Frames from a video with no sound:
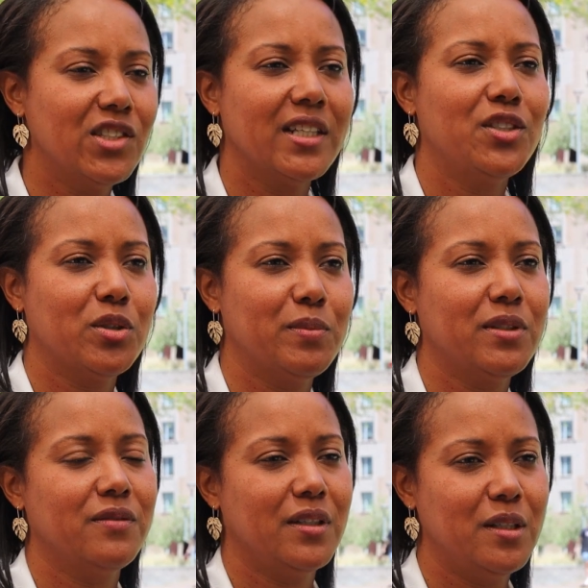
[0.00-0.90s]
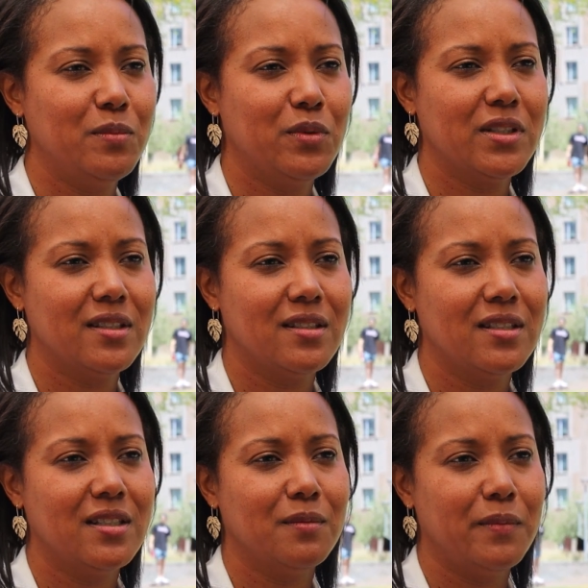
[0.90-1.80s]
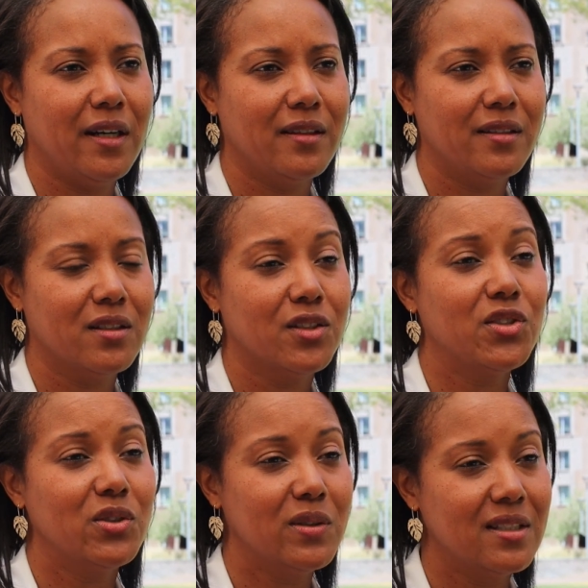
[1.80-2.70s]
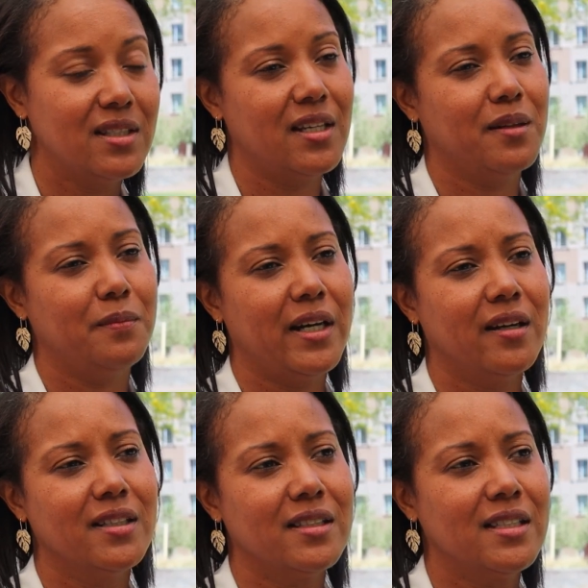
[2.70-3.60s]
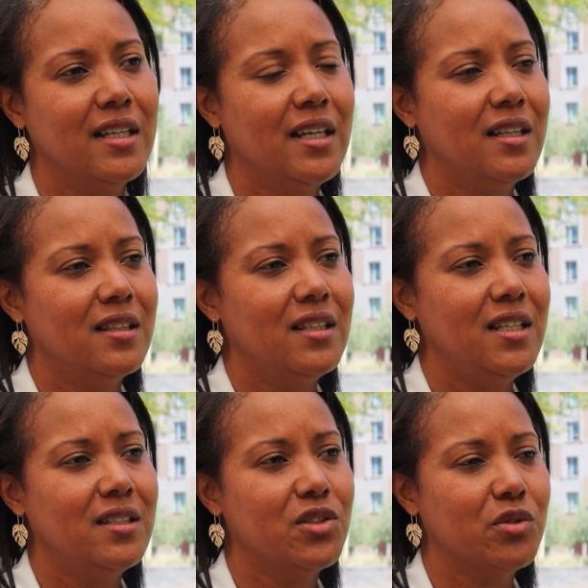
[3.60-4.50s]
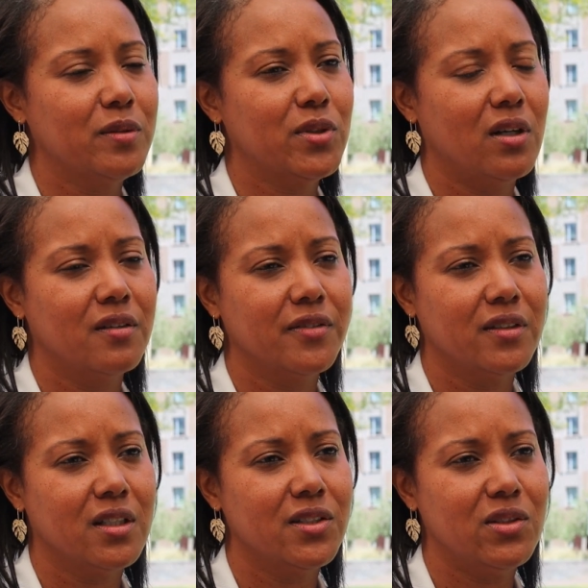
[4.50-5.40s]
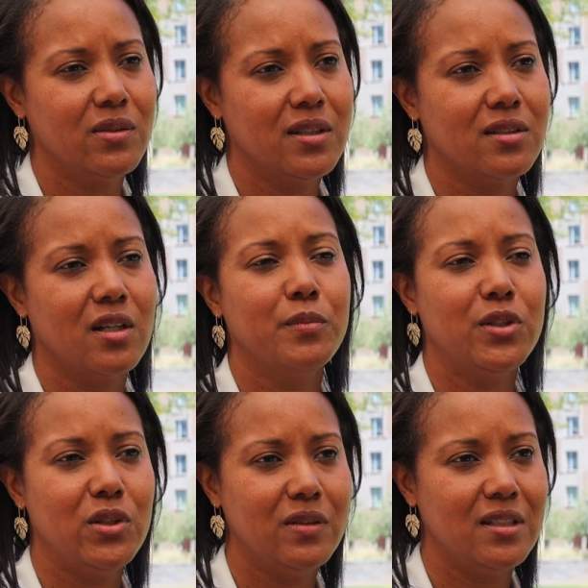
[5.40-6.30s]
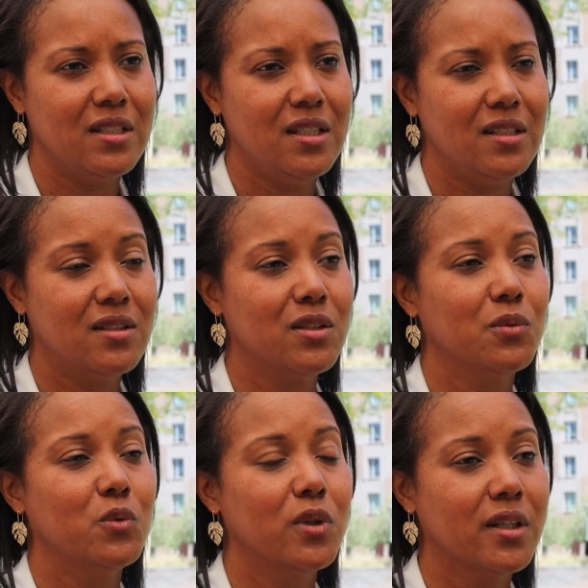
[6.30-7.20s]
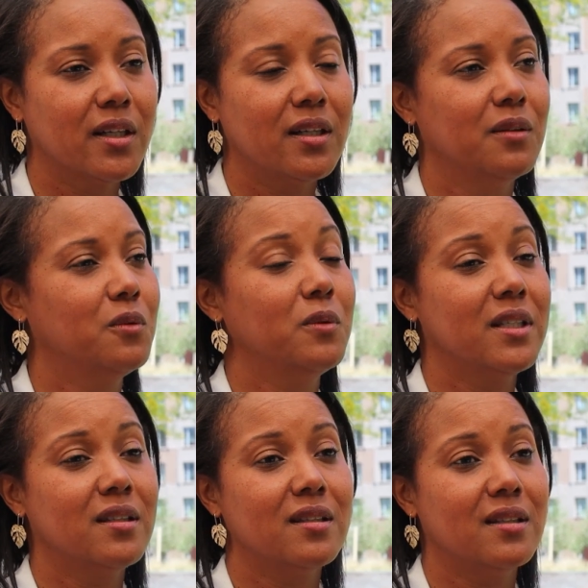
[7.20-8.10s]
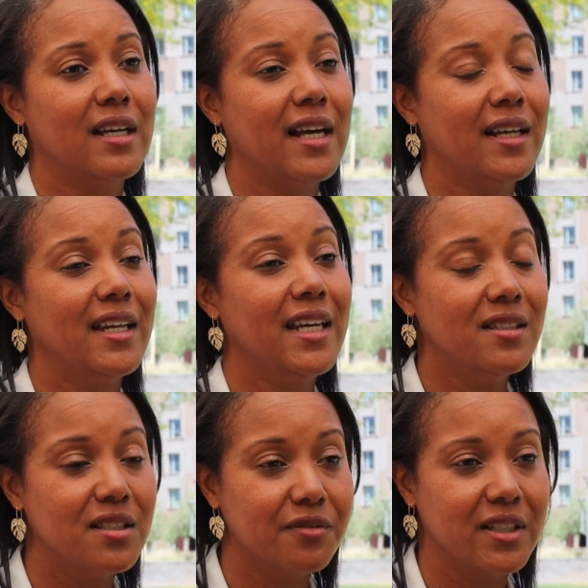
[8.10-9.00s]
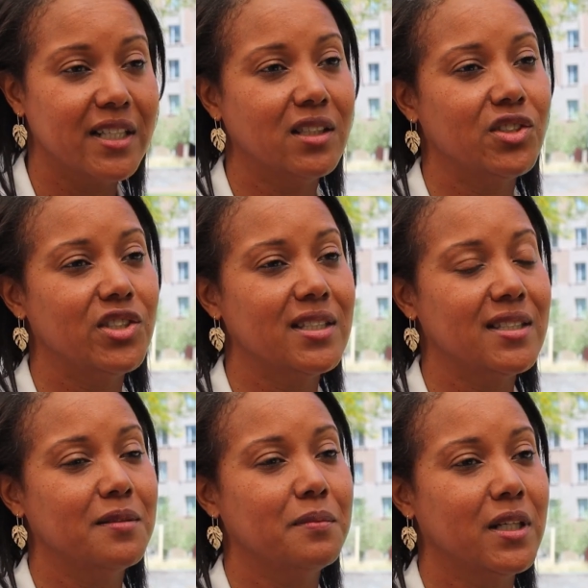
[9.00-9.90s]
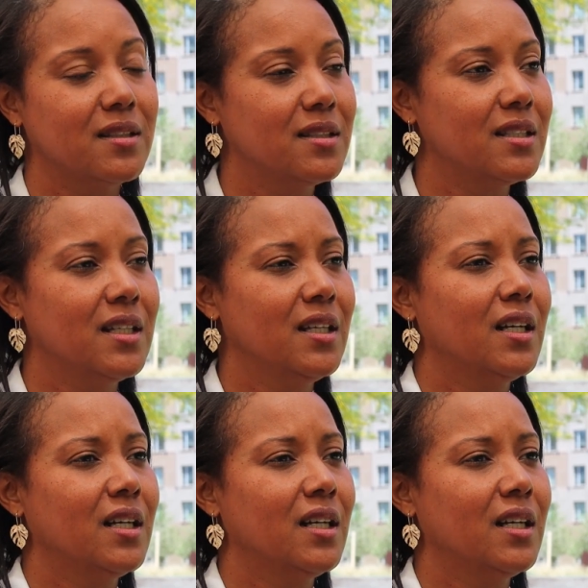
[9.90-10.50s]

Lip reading: GIE trips are very important to Barrett and our students here at Barrett. These trips offer our students opportunities to work with and in different cultures and amongst